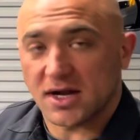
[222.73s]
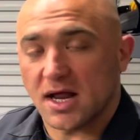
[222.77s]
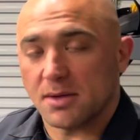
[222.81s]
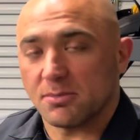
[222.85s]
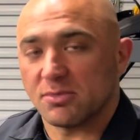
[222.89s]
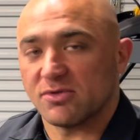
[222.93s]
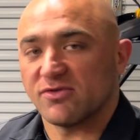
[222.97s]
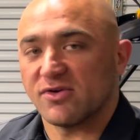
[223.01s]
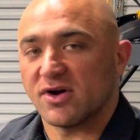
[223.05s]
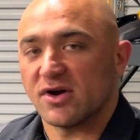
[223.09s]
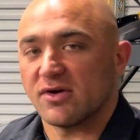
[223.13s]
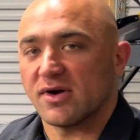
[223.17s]

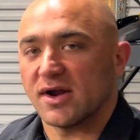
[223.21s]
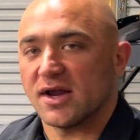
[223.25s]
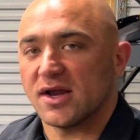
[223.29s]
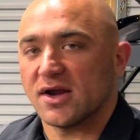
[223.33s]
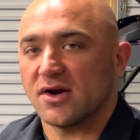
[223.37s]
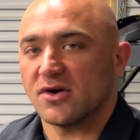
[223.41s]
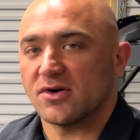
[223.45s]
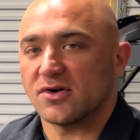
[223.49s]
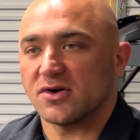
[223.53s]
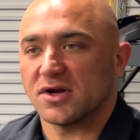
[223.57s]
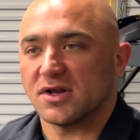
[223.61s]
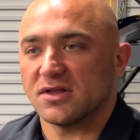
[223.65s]
amplifier right
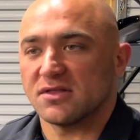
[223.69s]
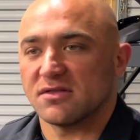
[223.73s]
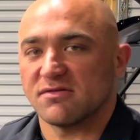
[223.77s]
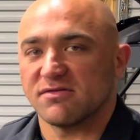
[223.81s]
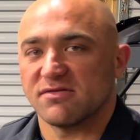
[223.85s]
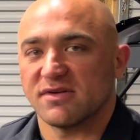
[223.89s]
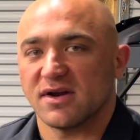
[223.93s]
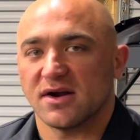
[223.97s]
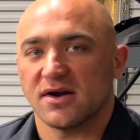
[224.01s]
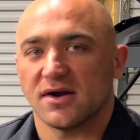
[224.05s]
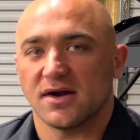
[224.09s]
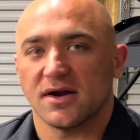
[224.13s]
here underneath the
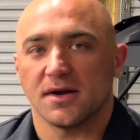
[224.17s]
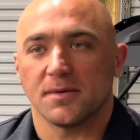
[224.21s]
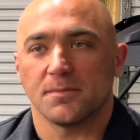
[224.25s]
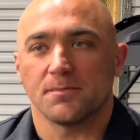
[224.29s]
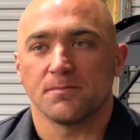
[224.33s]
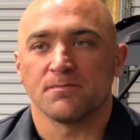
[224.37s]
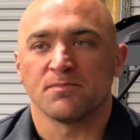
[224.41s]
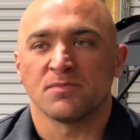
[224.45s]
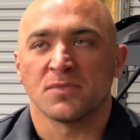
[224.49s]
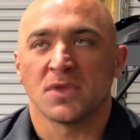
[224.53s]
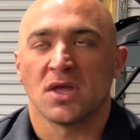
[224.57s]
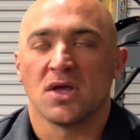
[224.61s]
fairing,
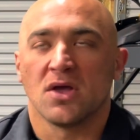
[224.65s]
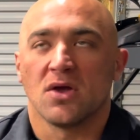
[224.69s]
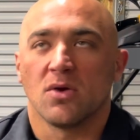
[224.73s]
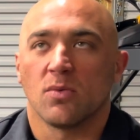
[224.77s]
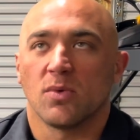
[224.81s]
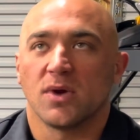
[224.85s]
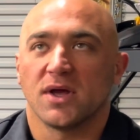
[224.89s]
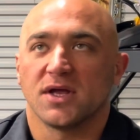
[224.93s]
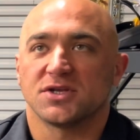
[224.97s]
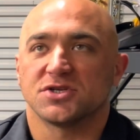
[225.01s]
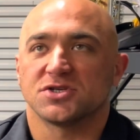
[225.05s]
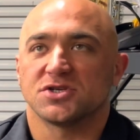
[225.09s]

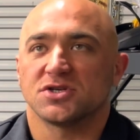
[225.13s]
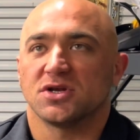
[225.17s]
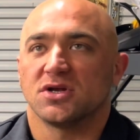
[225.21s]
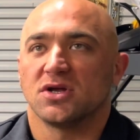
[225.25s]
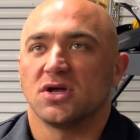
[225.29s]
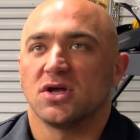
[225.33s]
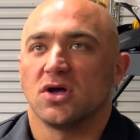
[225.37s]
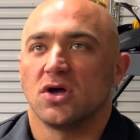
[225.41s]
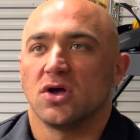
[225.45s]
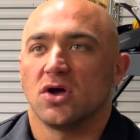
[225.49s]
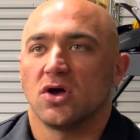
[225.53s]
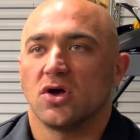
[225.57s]
which
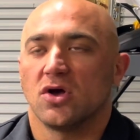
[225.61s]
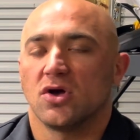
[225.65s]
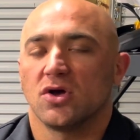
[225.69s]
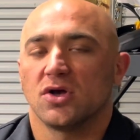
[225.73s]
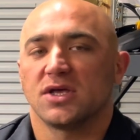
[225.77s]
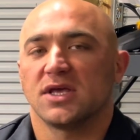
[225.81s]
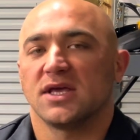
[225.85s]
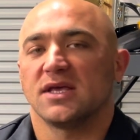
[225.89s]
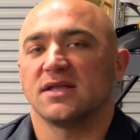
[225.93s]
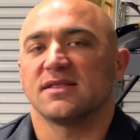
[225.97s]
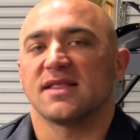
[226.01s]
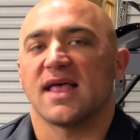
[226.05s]

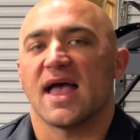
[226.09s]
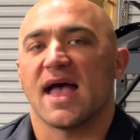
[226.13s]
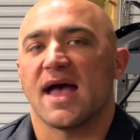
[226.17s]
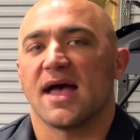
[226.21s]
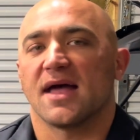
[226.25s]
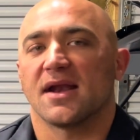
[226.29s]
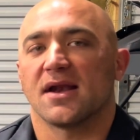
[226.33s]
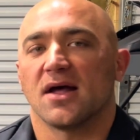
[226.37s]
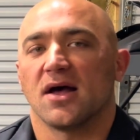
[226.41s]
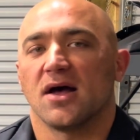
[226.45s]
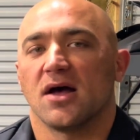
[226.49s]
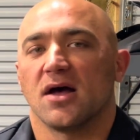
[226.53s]
hooking
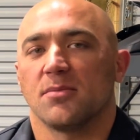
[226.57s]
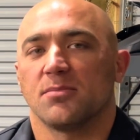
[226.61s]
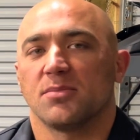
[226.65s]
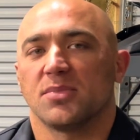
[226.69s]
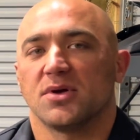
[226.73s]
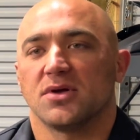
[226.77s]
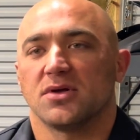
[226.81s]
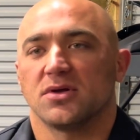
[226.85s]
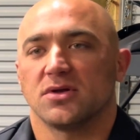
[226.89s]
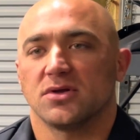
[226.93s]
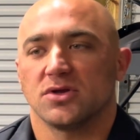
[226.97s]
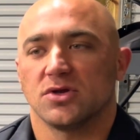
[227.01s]
that
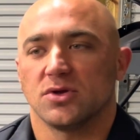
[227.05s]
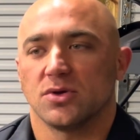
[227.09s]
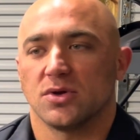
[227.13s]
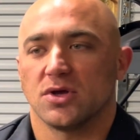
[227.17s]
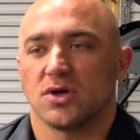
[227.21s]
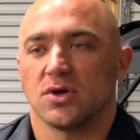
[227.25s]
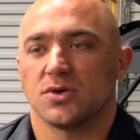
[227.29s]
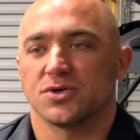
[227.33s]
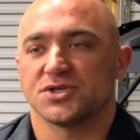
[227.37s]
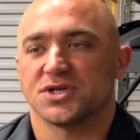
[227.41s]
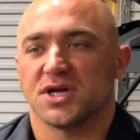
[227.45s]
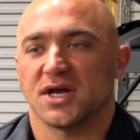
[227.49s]
up, you
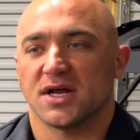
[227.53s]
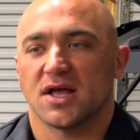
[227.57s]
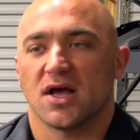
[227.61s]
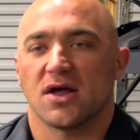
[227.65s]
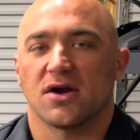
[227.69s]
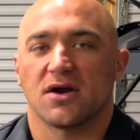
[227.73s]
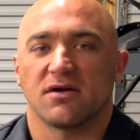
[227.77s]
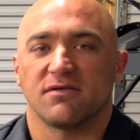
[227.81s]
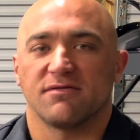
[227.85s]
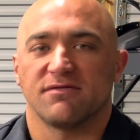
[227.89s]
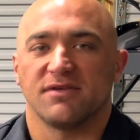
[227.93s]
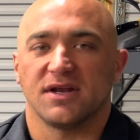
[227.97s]
can go check
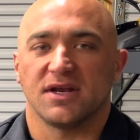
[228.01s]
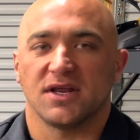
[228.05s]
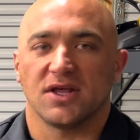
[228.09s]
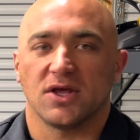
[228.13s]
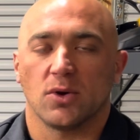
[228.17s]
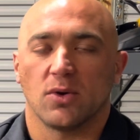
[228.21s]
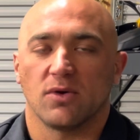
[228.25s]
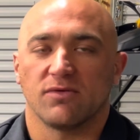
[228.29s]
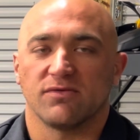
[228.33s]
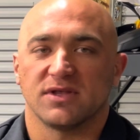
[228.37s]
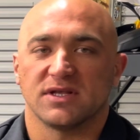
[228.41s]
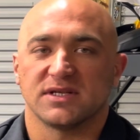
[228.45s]
out our
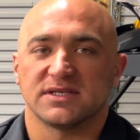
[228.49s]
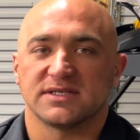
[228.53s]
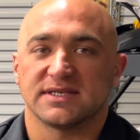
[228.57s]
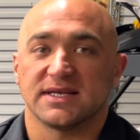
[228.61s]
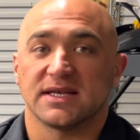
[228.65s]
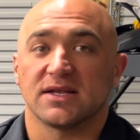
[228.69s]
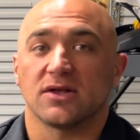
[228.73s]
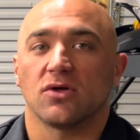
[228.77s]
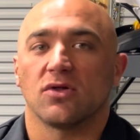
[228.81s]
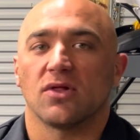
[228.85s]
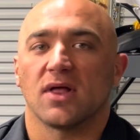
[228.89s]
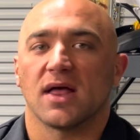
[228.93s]
video of the
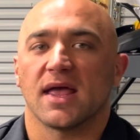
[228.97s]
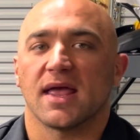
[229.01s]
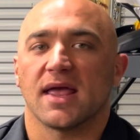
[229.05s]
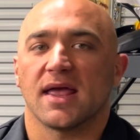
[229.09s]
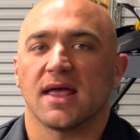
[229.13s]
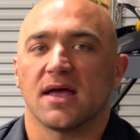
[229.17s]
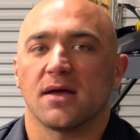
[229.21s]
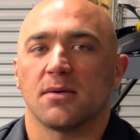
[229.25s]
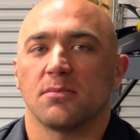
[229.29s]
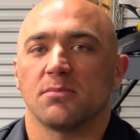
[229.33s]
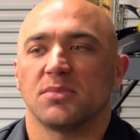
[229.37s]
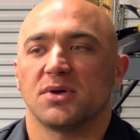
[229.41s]
single
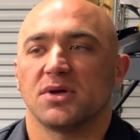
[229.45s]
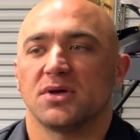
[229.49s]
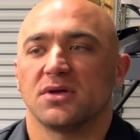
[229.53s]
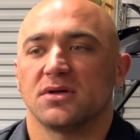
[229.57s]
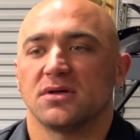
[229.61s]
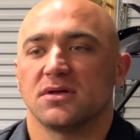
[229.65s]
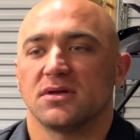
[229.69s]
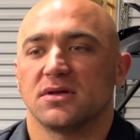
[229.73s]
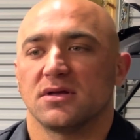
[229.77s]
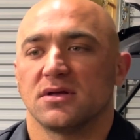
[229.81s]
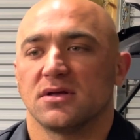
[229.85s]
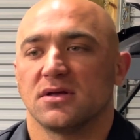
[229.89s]
amp
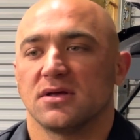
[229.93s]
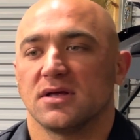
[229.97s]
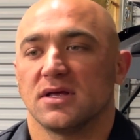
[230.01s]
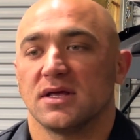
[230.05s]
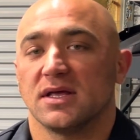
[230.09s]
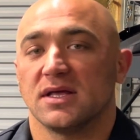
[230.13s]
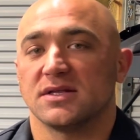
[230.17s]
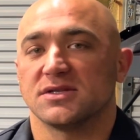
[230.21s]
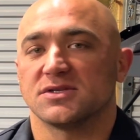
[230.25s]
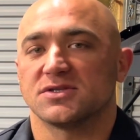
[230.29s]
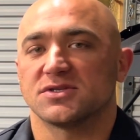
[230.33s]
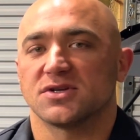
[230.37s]

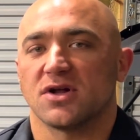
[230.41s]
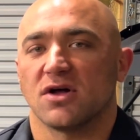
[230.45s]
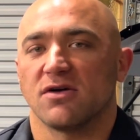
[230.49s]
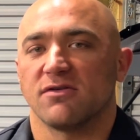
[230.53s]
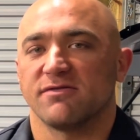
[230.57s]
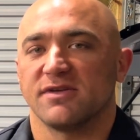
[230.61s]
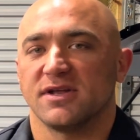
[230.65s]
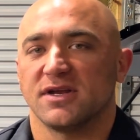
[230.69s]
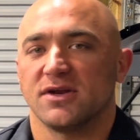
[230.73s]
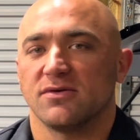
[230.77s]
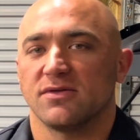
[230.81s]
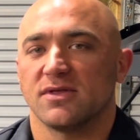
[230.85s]
install
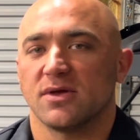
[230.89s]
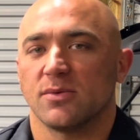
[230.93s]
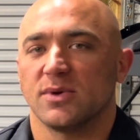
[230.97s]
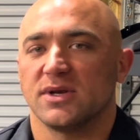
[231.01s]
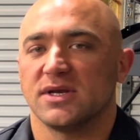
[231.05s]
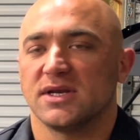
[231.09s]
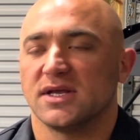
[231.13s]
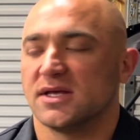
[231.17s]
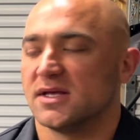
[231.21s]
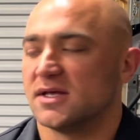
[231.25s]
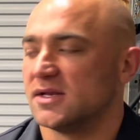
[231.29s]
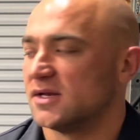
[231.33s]
video that we
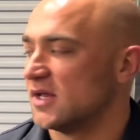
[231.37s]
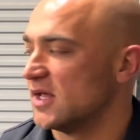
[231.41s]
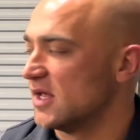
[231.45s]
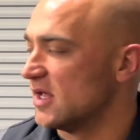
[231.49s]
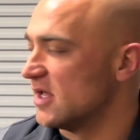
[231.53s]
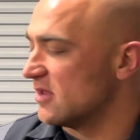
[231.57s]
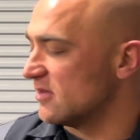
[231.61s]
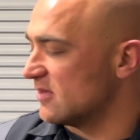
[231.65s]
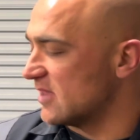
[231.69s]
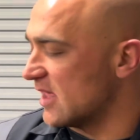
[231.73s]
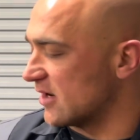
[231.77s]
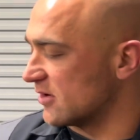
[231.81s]
did.
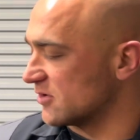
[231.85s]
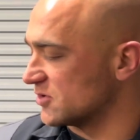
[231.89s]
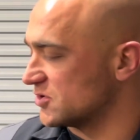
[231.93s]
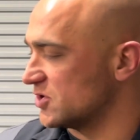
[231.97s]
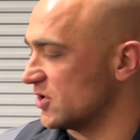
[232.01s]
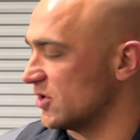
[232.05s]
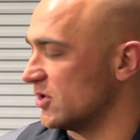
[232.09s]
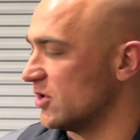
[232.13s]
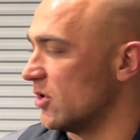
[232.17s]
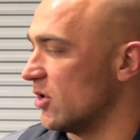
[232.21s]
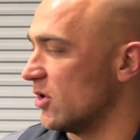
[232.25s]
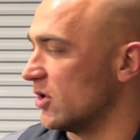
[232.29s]
That'll
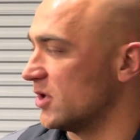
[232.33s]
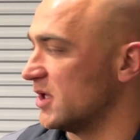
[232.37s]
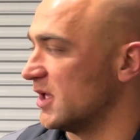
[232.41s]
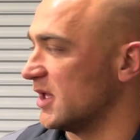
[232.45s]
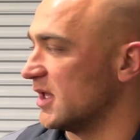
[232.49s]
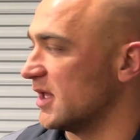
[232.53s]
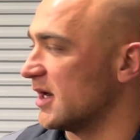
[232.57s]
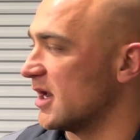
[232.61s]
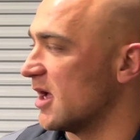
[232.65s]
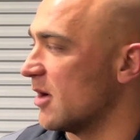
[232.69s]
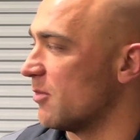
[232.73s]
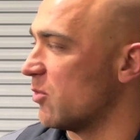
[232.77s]
show you hooking
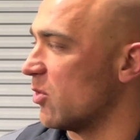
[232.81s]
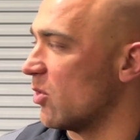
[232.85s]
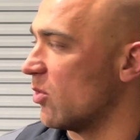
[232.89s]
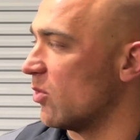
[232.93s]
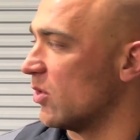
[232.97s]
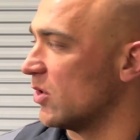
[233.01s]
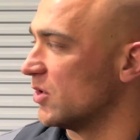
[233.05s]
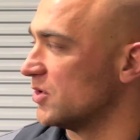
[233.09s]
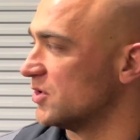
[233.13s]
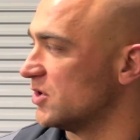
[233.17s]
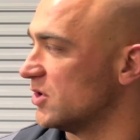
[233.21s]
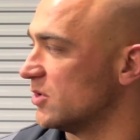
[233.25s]
it up. What
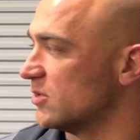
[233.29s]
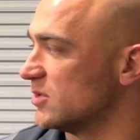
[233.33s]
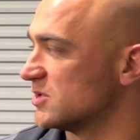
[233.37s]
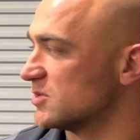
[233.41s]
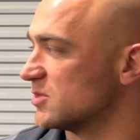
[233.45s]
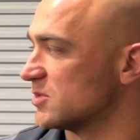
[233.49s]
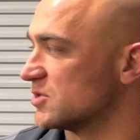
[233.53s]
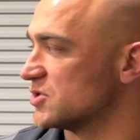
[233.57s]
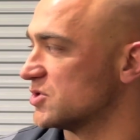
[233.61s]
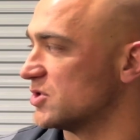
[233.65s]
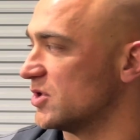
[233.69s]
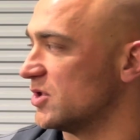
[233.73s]
we'll do is
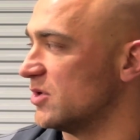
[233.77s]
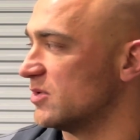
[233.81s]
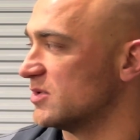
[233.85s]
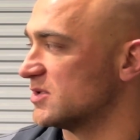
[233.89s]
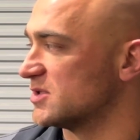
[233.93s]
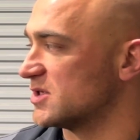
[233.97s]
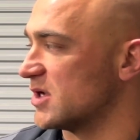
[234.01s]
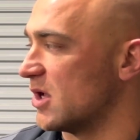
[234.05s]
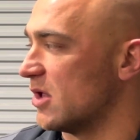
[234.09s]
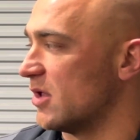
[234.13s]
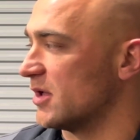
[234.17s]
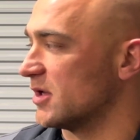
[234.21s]
we'll show you
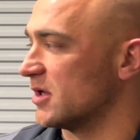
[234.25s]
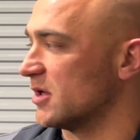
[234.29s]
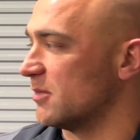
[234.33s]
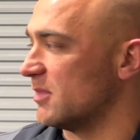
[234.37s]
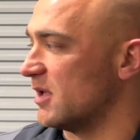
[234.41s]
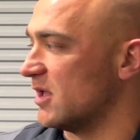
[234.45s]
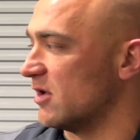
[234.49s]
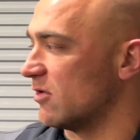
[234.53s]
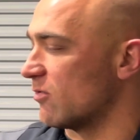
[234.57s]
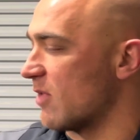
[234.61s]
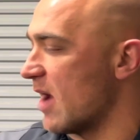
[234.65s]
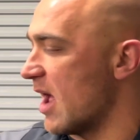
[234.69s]
installing them
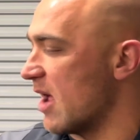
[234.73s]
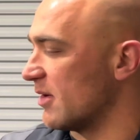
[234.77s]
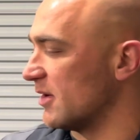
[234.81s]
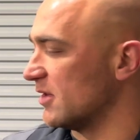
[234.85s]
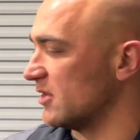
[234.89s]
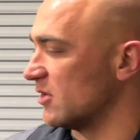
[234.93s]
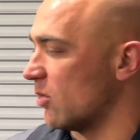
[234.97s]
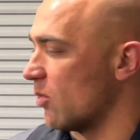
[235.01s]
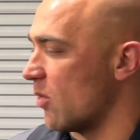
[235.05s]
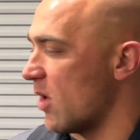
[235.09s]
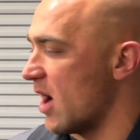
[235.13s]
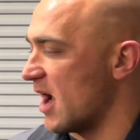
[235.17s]
and
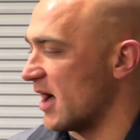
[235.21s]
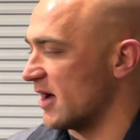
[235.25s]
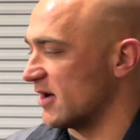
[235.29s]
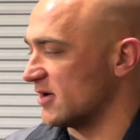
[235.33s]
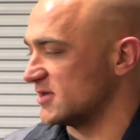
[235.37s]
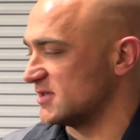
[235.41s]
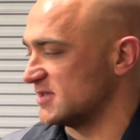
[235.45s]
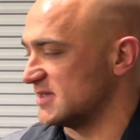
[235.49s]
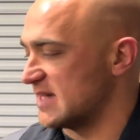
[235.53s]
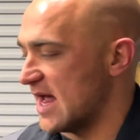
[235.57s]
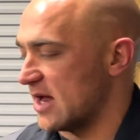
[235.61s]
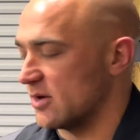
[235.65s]
routing the
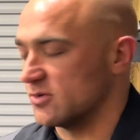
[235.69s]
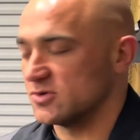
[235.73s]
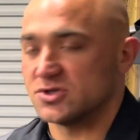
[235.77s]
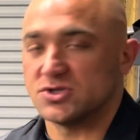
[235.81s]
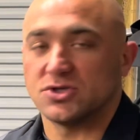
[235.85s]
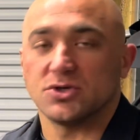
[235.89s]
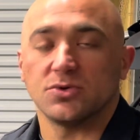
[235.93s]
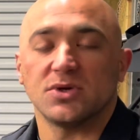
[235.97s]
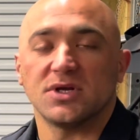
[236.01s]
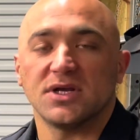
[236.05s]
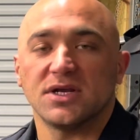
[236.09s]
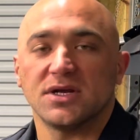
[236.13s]
wires down
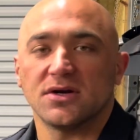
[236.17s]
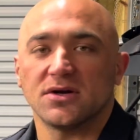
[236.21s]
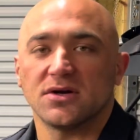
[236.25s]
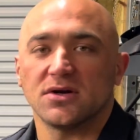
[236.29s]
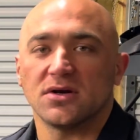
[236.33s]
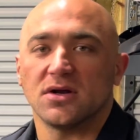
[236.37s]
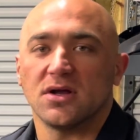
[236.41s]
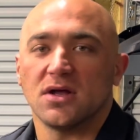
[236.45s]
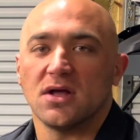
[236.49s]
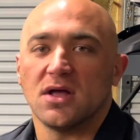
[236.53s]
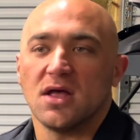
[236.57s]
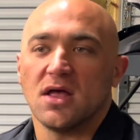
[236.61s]
to here.